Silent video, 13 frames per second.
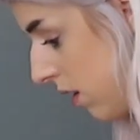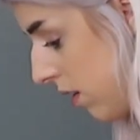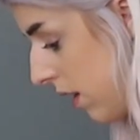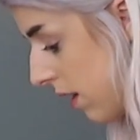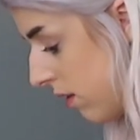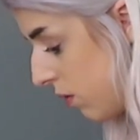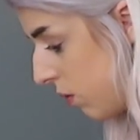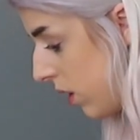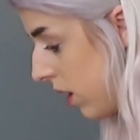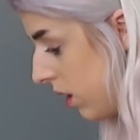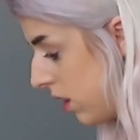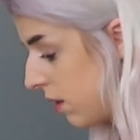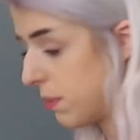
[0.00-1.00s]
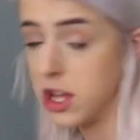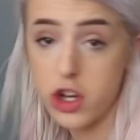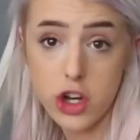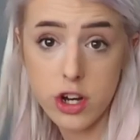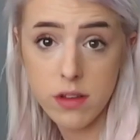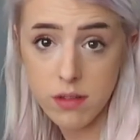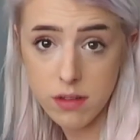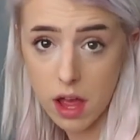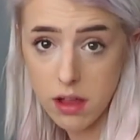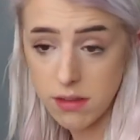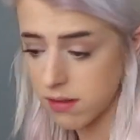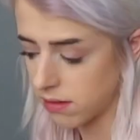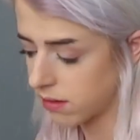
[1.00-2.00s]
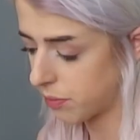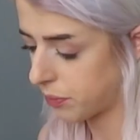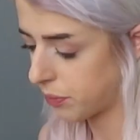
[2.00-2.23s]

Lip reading: That's what the picture says.